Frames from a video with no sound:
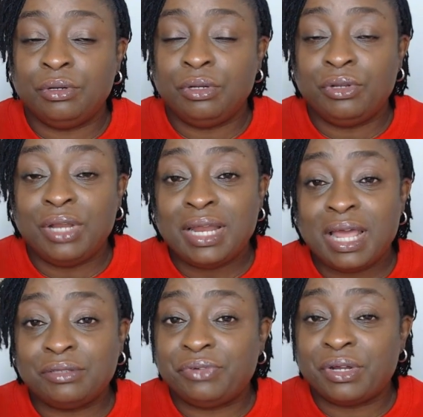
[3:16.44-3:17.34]
learn
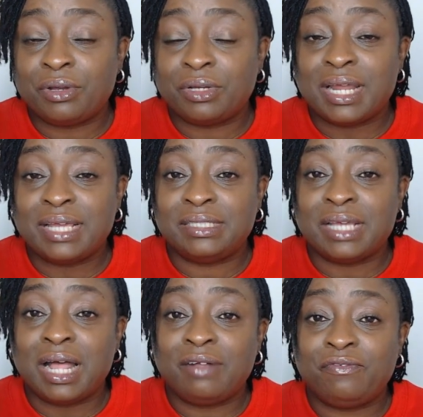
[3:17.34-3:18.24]
how to recognize the
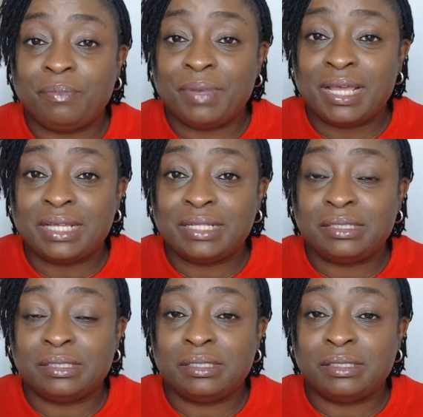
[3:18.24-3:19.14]
alphabet,
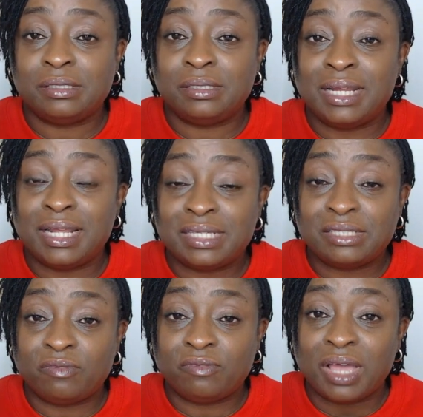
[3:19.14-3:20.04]
the
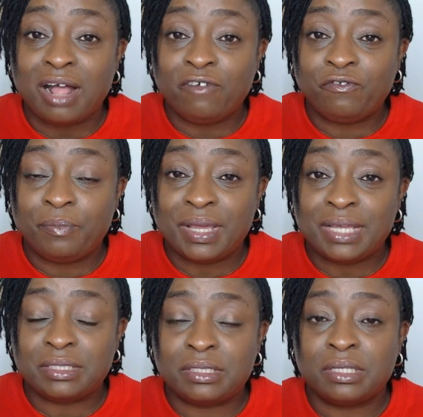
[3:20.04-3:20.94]
letters of the
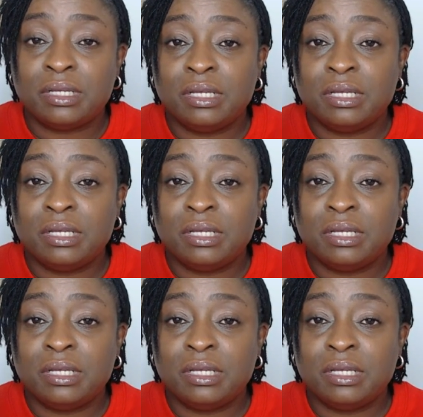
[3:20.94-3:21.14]
alphabet,